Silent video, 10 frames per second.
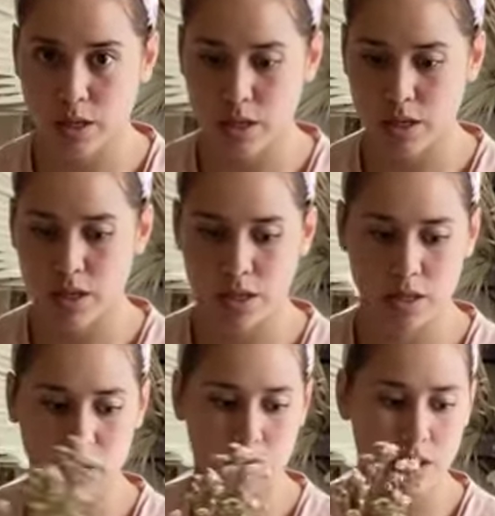
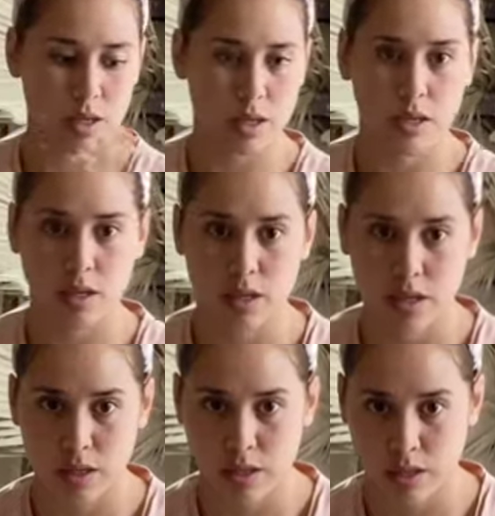
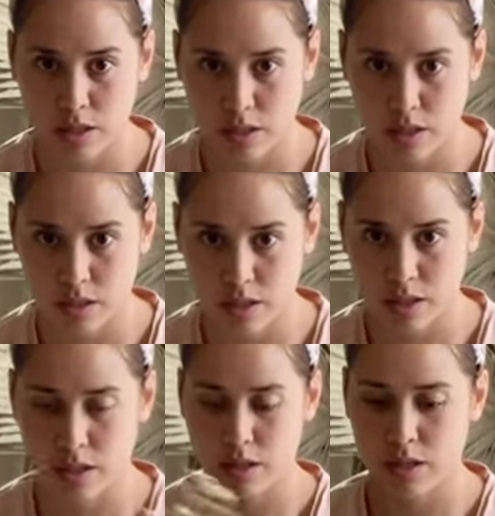
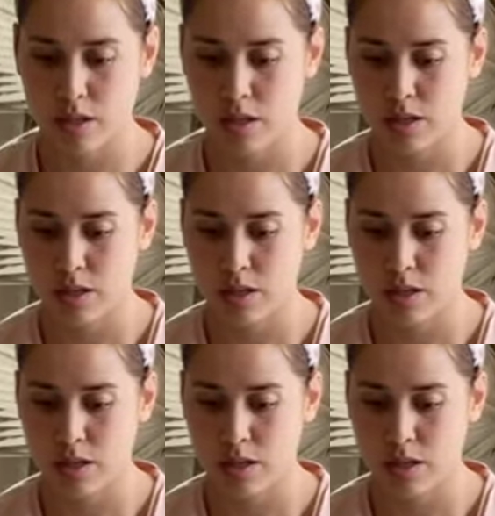Nothing is said.